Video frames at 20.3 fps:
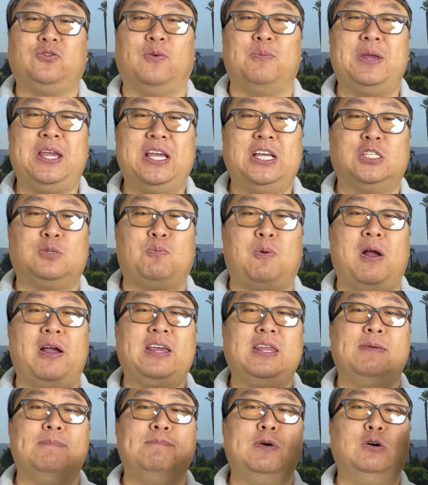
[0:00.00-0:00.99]
me is probably
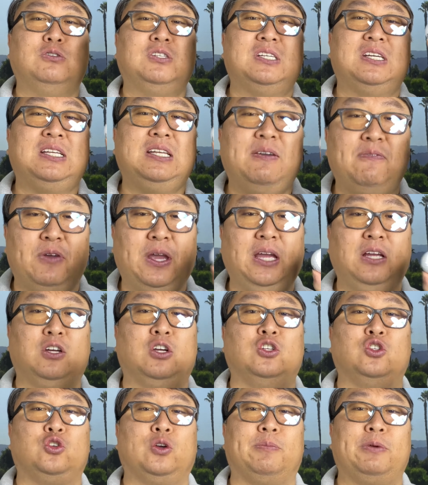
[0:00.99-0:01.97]
the most significant
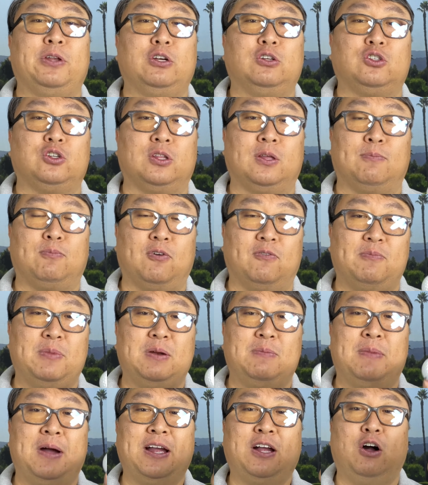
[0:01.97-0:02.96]
contributor to the improvement of
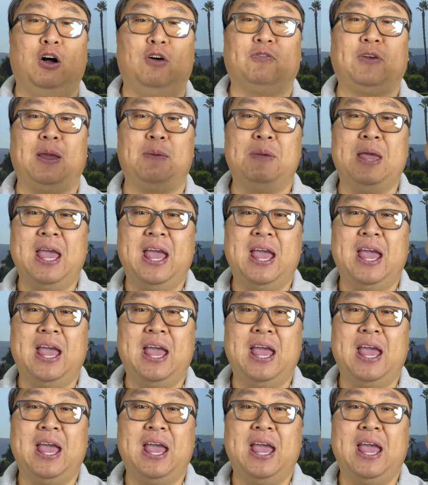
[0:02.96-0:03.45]
my golf game,